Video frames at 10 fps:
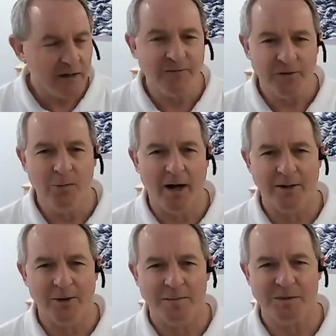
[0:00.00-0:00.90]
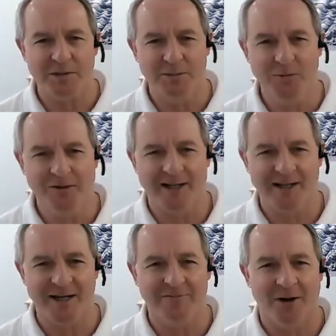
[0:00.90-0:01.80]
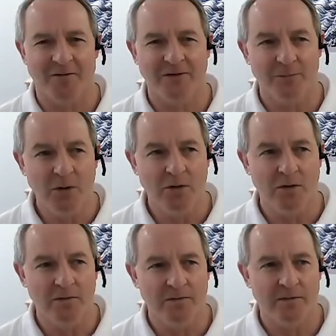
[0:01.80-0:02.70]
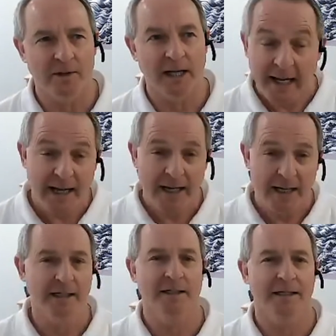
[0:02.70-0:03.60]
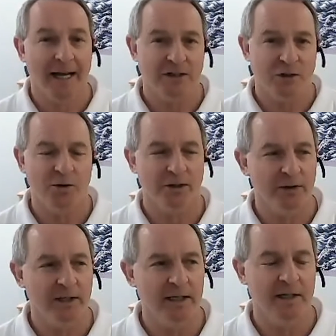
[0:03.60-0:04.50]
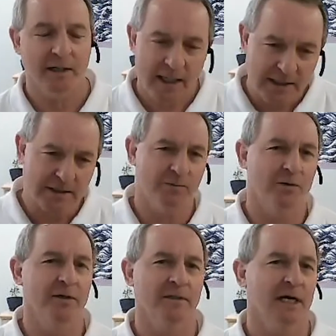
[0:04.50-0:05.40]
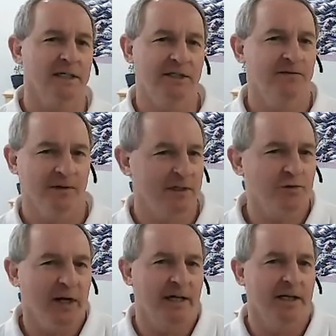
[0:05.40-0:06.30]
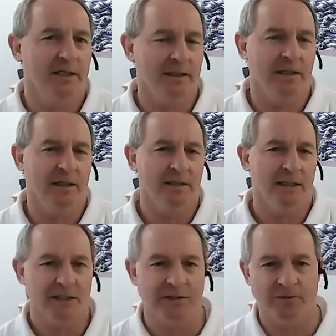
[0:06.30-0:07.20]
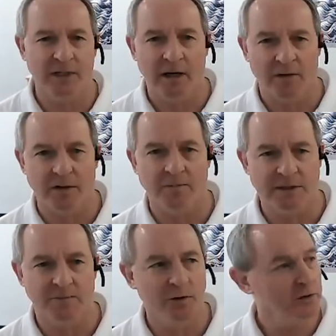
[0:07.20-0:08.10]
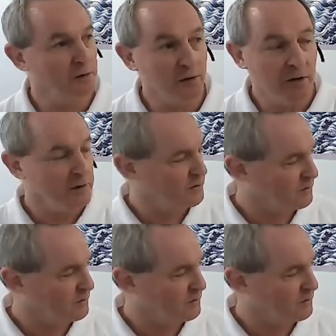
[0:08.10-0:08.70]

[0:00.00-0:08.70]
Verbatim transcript: if you want your hips to move like they evolved to move and not torque your knee, then that's where Tai Chi, the training in Tai Chi for Knee Health comes in, where you learn